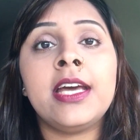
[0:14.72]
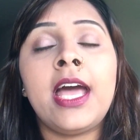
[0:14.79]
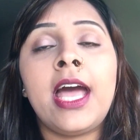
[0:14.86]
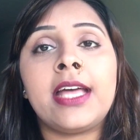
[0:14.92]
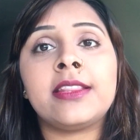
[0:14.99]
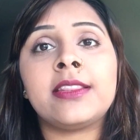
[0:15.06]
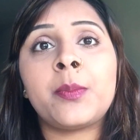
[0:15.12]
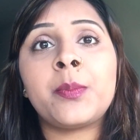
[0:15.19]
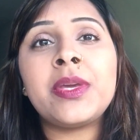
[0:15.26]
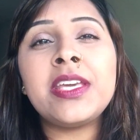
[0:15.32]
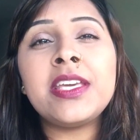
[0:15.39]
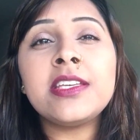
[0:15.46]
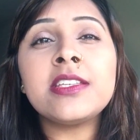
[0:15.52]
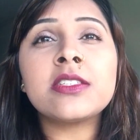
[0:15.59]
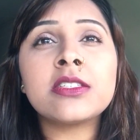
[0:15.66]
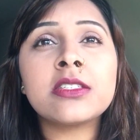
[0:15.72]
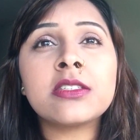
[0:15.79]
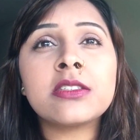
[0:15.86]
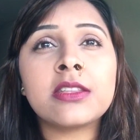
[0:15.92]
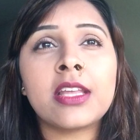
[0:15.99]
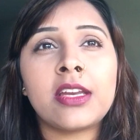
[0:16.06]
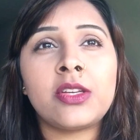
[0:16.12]
and the
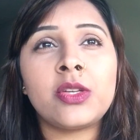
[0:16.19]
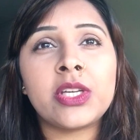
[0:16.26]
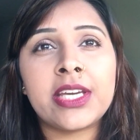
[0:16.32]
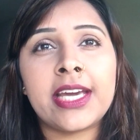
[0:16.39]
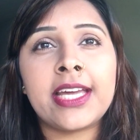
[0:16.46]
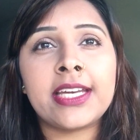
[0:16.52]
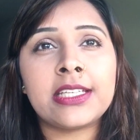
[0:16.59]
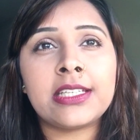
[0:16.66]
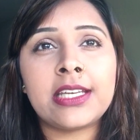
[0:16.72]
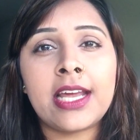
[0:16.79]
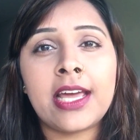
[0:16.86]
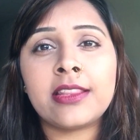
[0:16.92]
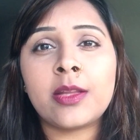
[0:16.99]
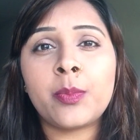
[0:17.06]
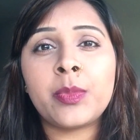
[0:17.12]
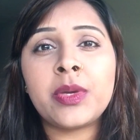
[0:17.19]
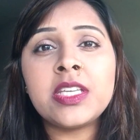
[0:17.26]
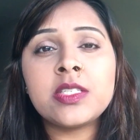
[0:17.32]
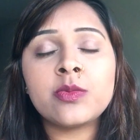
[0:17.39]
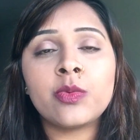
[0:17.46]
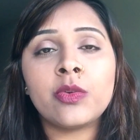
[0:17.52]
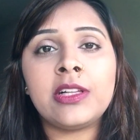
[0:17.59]
peace that you get and the
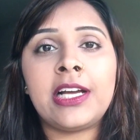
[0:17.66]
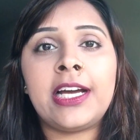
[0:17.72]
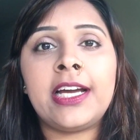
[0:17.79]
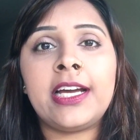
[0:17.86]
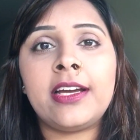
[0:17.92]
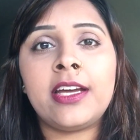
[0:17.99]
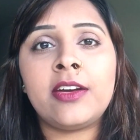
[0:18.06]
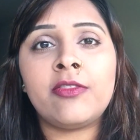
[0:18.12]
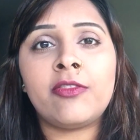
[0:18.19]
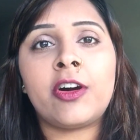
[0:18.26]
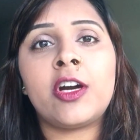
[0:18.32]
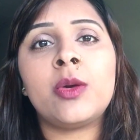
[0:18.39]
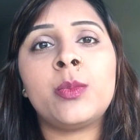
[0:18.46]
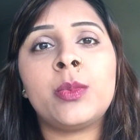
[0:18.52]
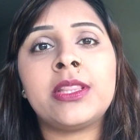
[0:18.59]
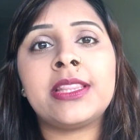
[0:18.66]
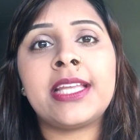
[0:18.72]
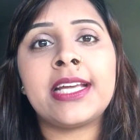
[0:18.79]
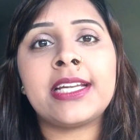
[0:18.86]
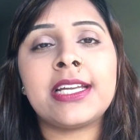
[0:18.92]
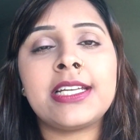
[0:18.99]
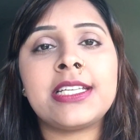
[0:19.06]
peaceful environment
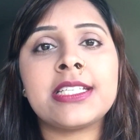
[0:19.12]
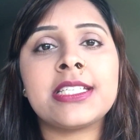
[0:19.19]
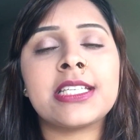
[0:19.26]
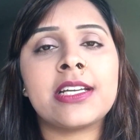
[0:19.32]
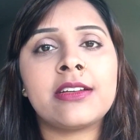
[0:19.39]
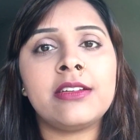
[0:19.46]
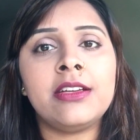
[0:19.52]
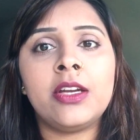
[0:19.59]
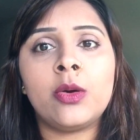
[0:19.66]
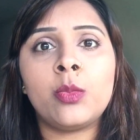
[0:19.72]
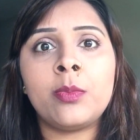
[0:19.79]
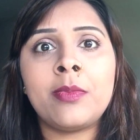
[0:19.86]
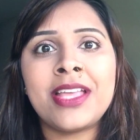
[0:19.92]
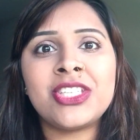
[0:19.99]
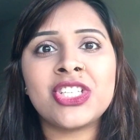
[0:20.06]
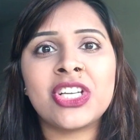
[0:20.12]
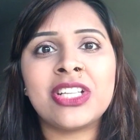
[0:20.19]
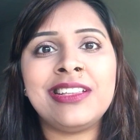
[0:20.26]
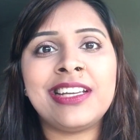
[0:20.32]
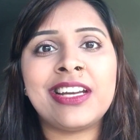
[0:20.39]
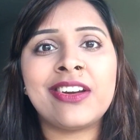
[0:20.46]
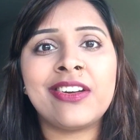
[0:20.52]
that it just, you know,
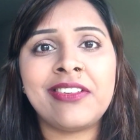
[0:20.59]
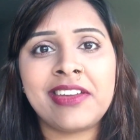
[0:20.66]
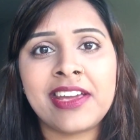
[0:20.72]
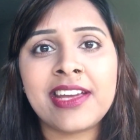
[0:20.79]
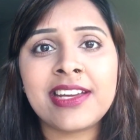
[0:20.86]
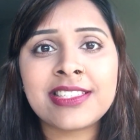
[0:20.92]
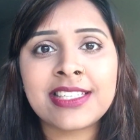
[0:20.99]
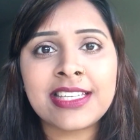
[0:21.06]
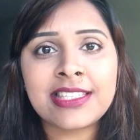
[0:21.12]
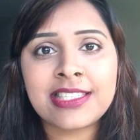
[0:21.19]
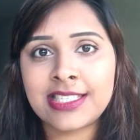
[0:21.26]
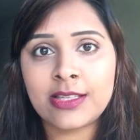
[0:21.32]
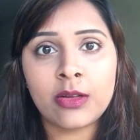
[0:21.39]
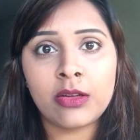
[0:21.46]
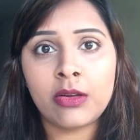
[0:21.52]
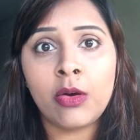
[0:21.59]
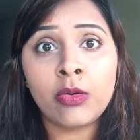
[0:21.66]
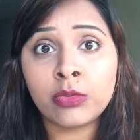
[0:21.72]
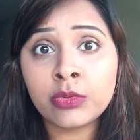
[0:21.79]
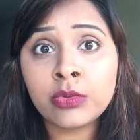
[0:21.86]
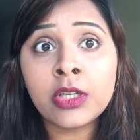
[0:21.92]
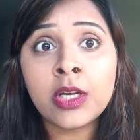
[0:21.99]
magically creates its
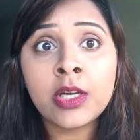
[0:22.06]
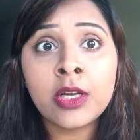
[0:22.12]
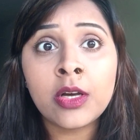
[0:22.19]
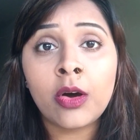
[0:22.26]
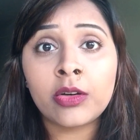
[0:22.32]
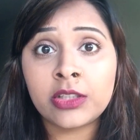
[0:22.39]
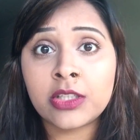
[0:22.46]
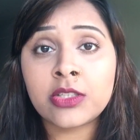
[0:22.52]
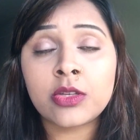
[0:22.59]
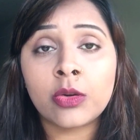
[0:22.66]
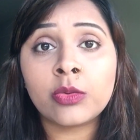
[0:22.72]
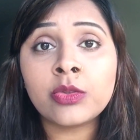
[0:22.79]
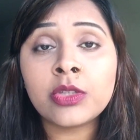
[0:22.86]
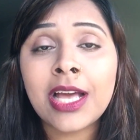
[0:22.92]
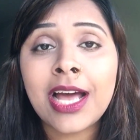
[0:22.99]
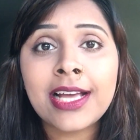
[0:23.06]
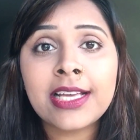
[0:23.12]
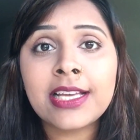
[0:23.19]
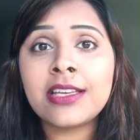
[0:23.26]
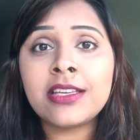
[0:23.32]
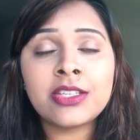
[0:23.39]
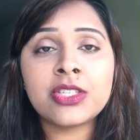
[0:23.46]
own on its own.
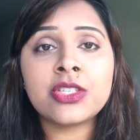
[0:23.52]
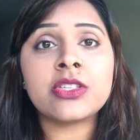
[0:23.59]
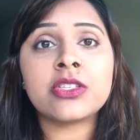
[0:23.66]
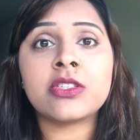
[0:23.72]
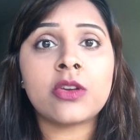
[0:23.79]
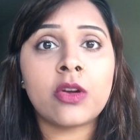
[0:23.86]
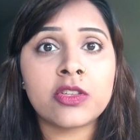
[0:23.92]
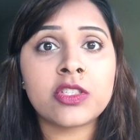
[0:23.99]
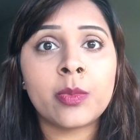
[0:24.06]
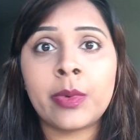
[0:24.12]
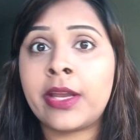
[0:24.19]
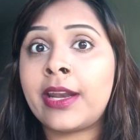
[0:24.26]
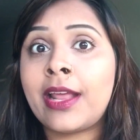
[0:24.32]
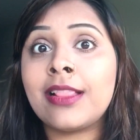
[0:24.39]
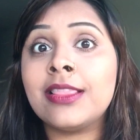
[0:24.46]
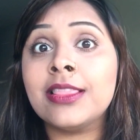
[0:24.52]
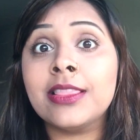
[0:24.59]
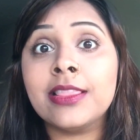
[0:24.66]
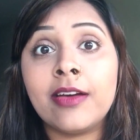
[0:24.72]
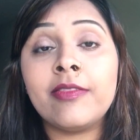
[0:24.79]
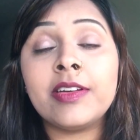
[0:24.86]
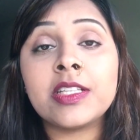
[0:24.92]
It's just awesome and I
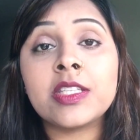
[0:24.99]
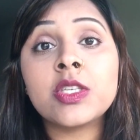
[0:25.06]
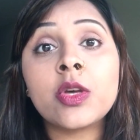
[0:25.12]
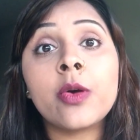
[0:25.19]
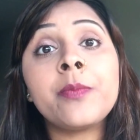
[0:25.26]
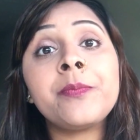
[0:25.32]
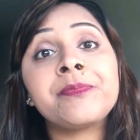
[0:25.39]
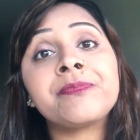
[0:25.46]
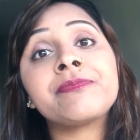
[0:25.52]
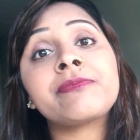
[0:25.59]
love it. So